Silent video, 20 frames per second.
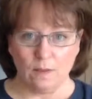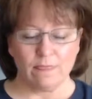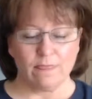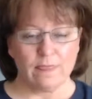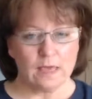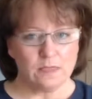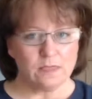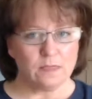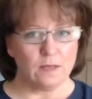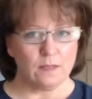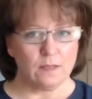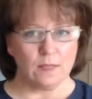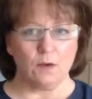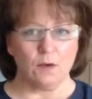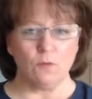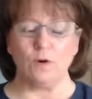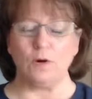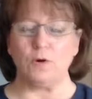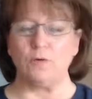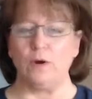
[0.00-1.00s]
They thought they
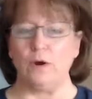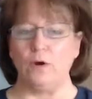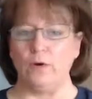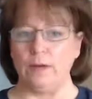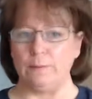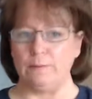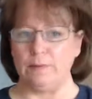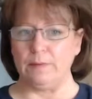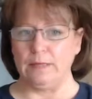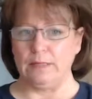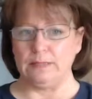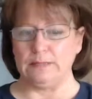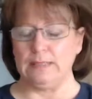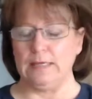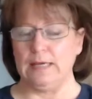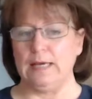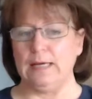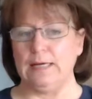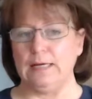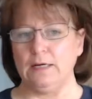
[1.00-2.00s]
were growing because they
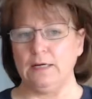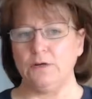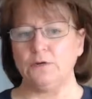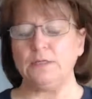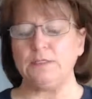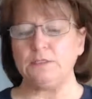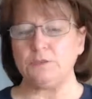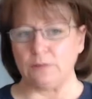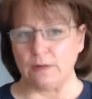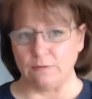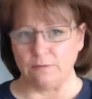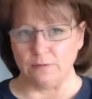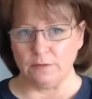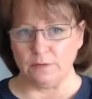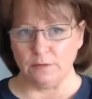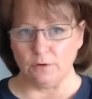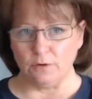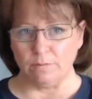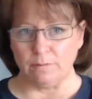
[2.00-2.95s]
had increased revenue a